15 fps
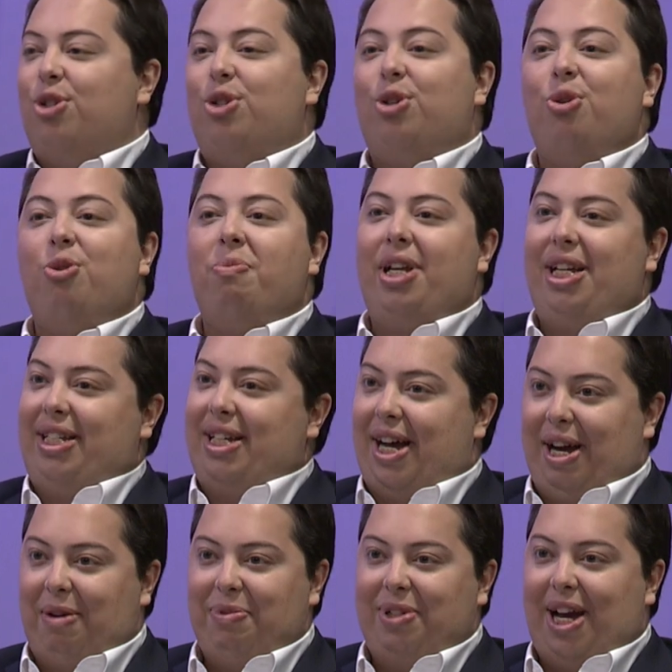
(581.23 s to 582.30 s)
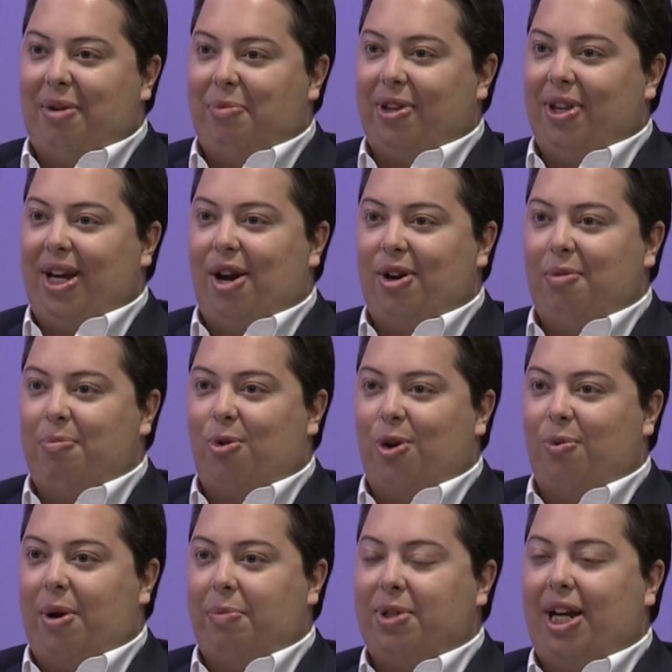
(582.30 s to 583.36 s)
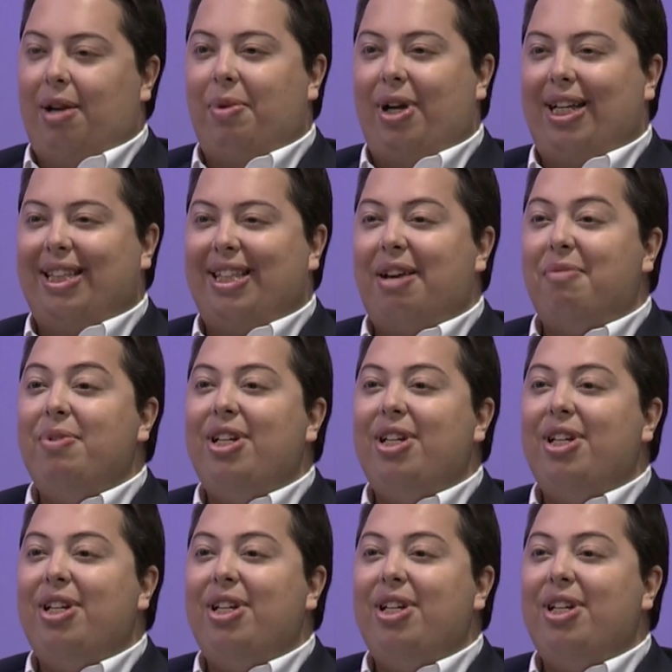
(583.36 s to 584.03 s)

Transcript: Too many times I'm on the county board website and I'm like, let